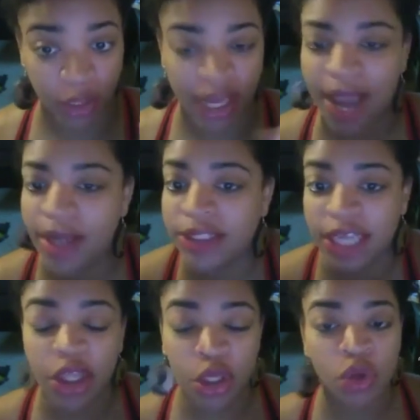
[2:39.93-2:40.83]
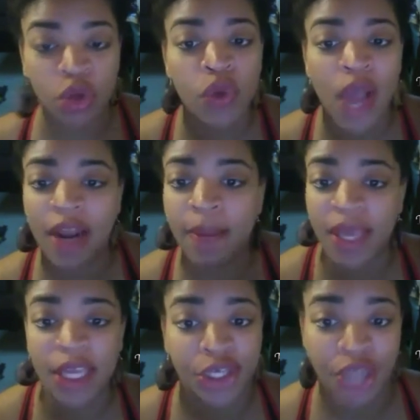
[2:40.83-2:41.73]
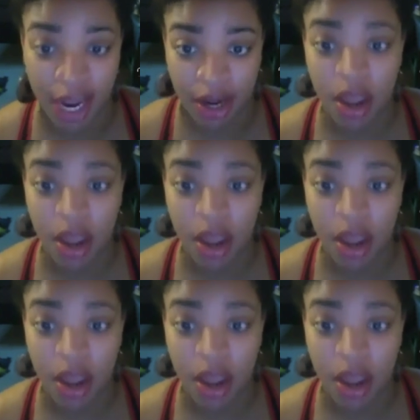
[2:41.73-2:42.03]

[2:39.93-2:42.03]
I ain't telling you gotta be a dick.